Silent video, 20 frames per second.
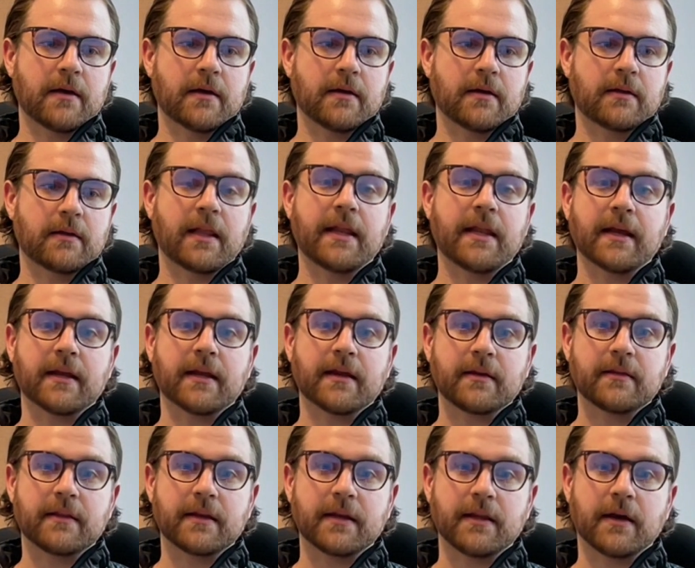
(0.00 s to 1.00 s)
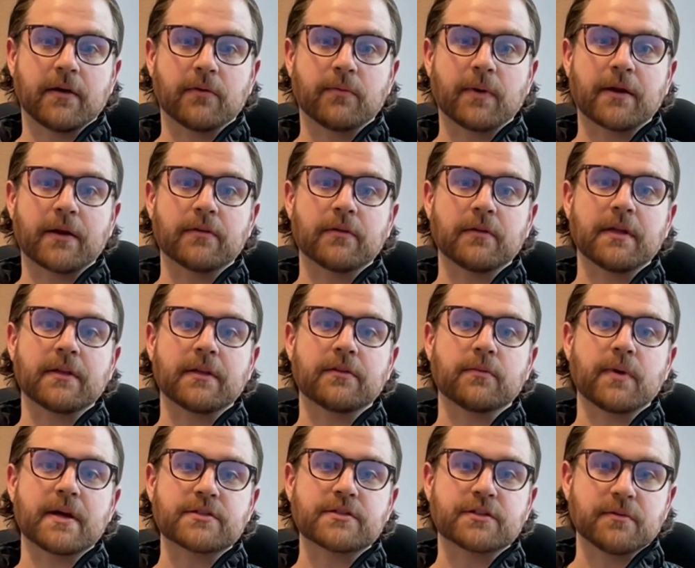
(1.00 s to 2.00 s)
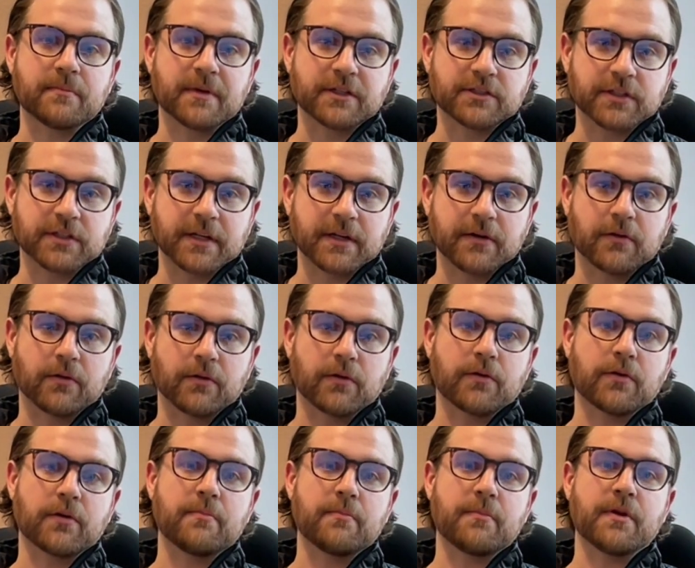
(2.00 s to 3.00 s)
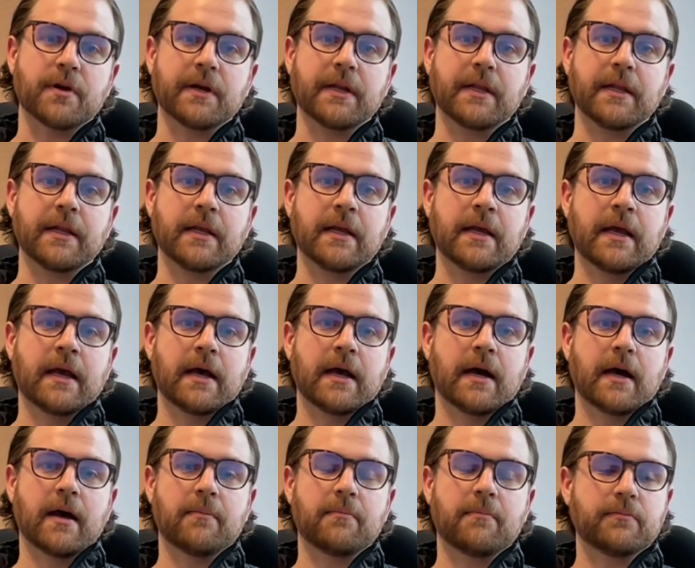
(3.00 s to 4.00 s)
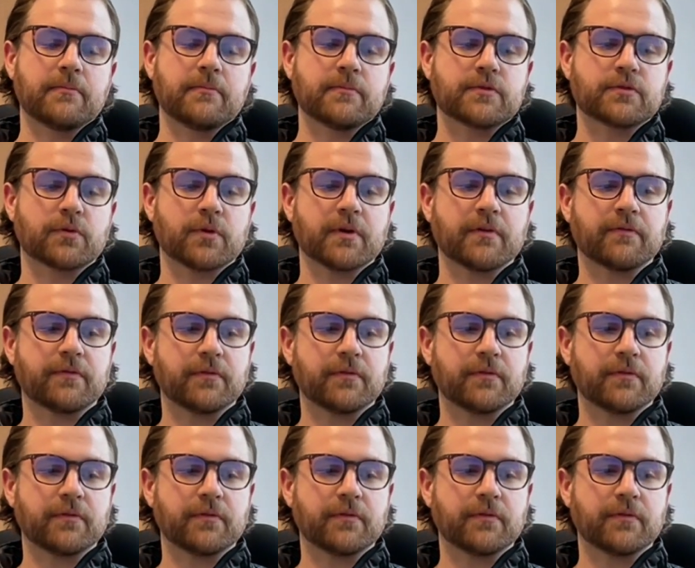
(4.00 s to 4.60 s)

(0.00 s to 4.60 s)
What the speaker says: clinic that he held regularly at the rescue mission in our local community, sort of